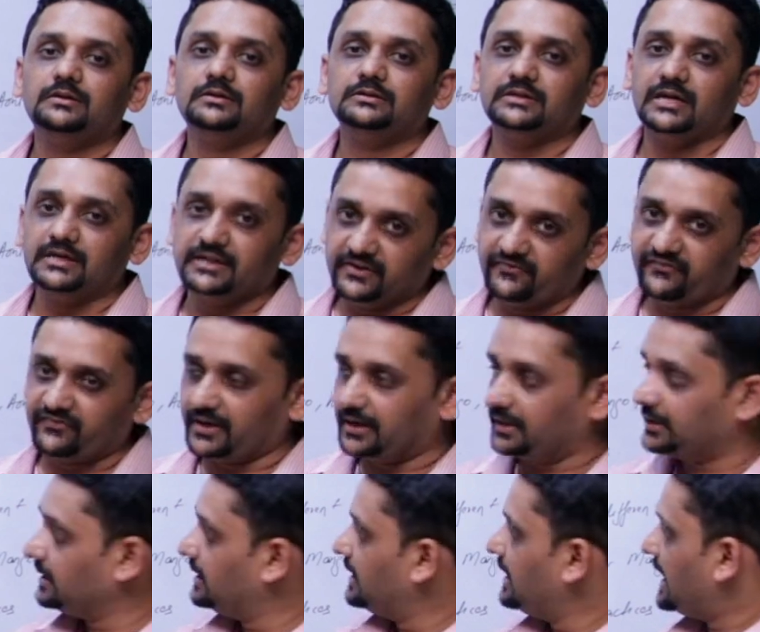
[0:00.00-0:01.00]
the different,
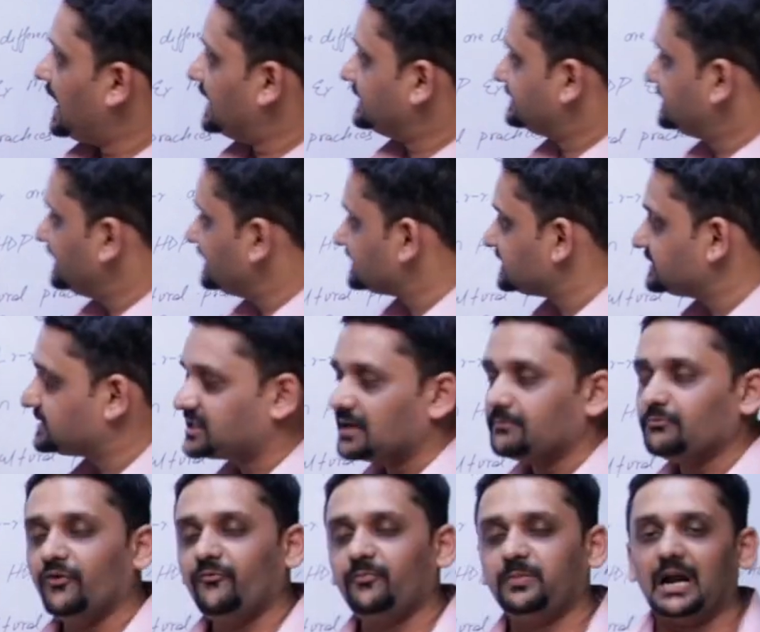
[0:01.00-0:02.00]
and this
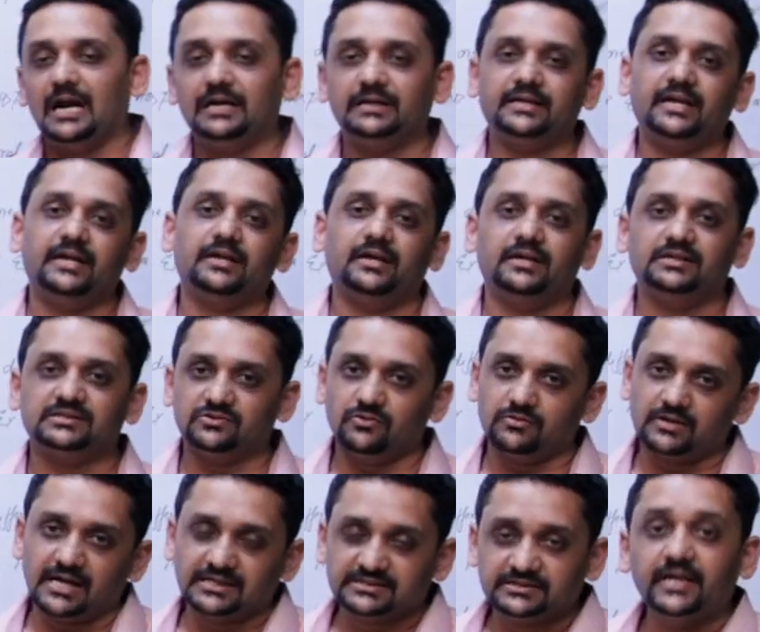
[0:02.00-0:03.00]
system of planting is
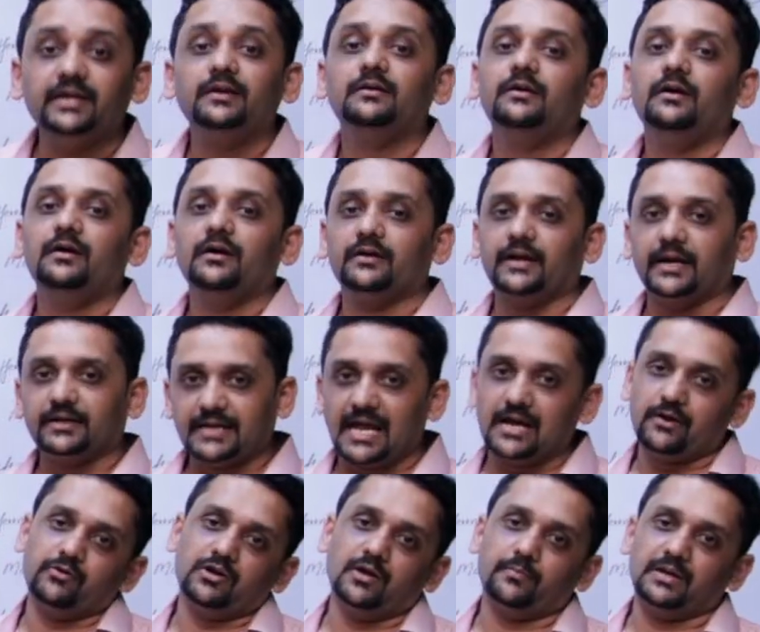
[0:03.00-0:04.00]
known as the
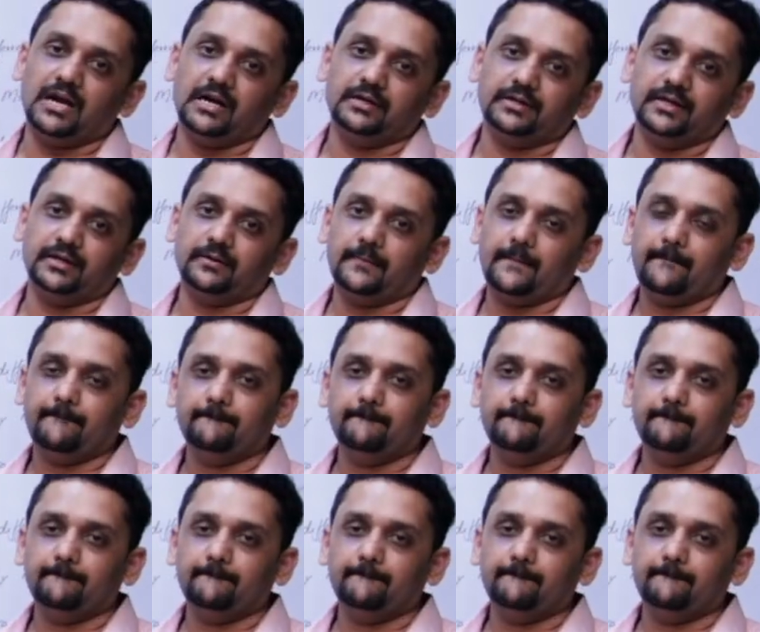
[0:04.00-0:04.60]
rectangular planting.